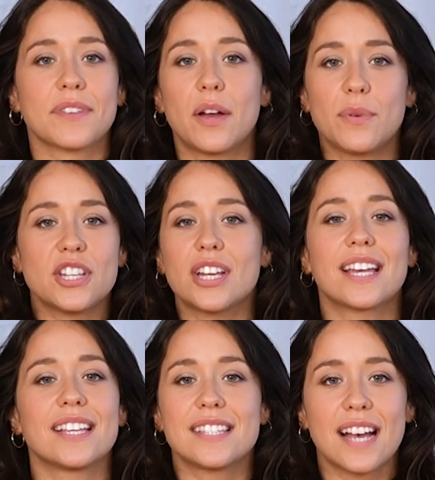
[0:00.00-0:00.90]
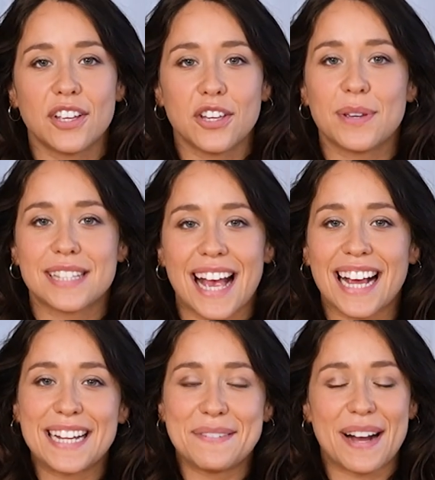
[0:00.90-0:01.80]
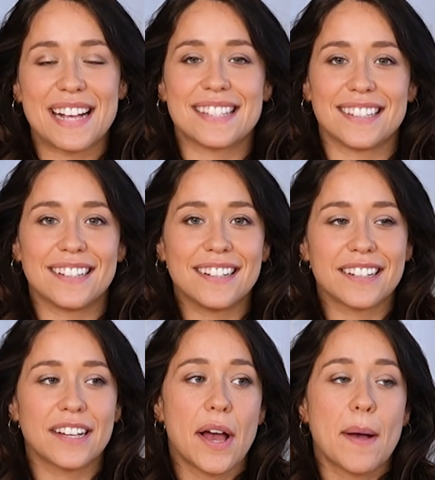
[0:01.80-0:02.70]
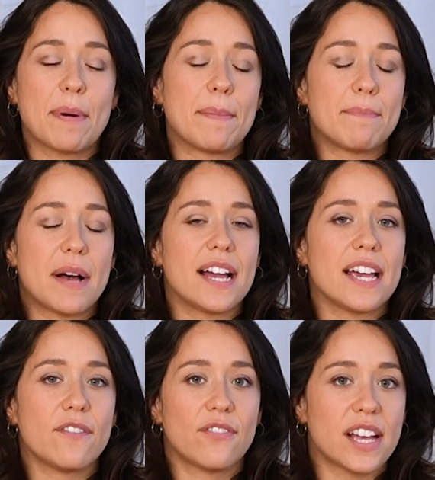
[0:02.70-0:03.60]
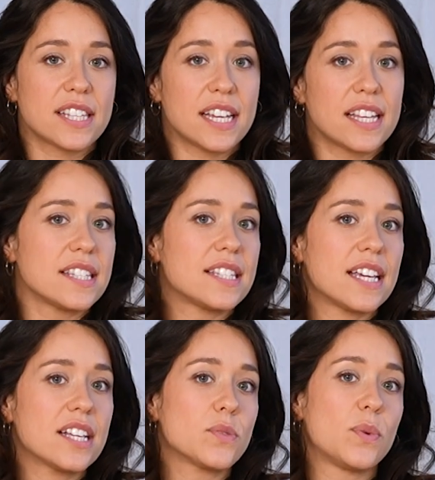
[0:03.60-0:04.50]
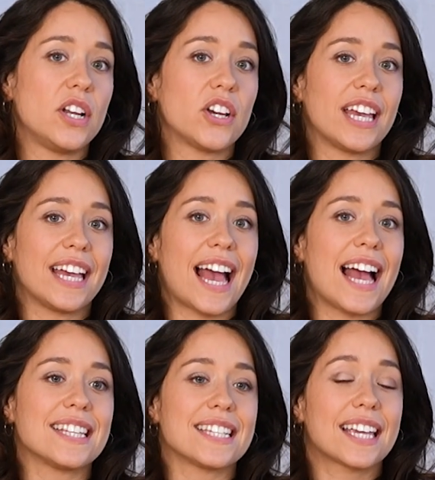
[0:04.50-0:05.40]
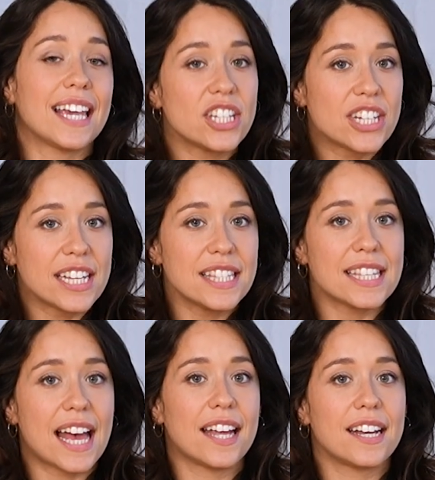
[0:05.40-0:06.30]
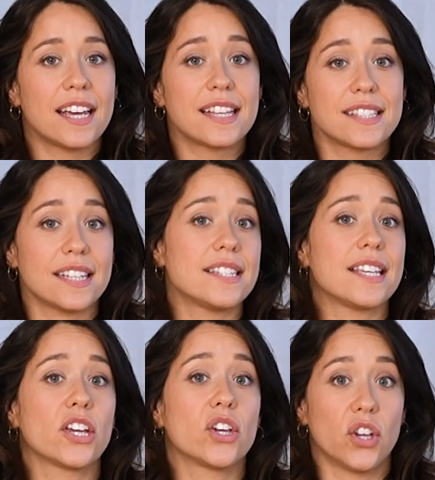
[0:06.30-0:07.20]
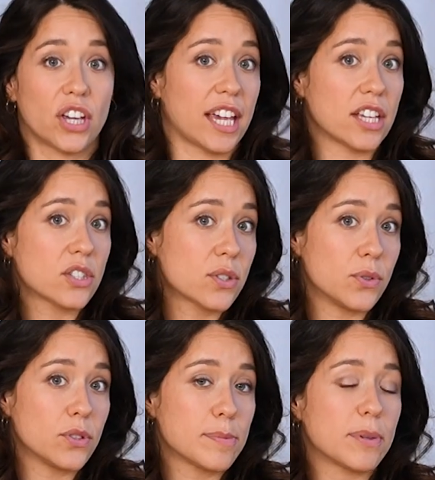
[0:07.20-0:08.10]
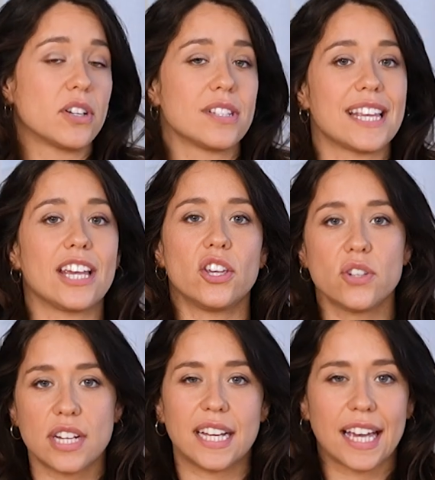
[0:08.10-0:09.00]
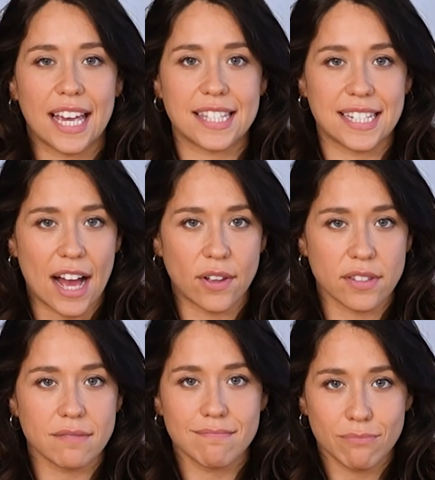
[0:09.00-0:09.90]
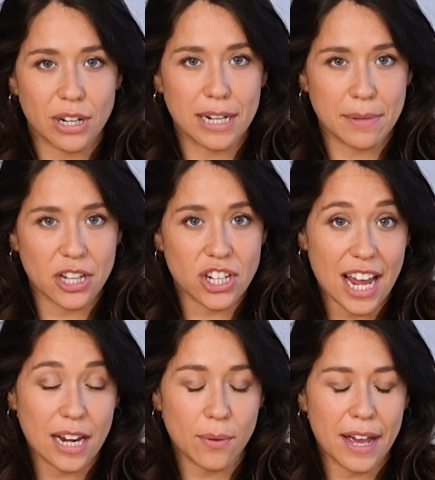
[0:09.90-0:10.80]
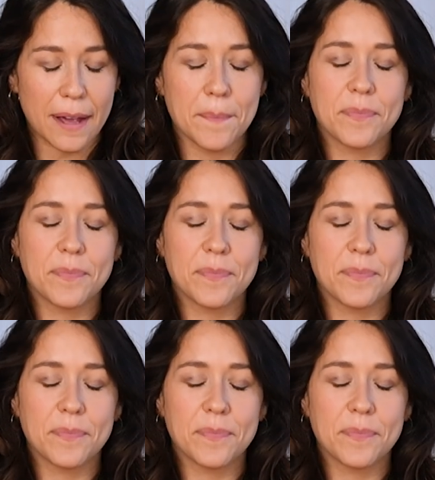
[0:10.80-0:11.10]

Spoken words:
I wish I can tell you exactly where to look, but my first instincts were looking at kitchens and existing cooking schools because they usually are kitted out pretty much anyway.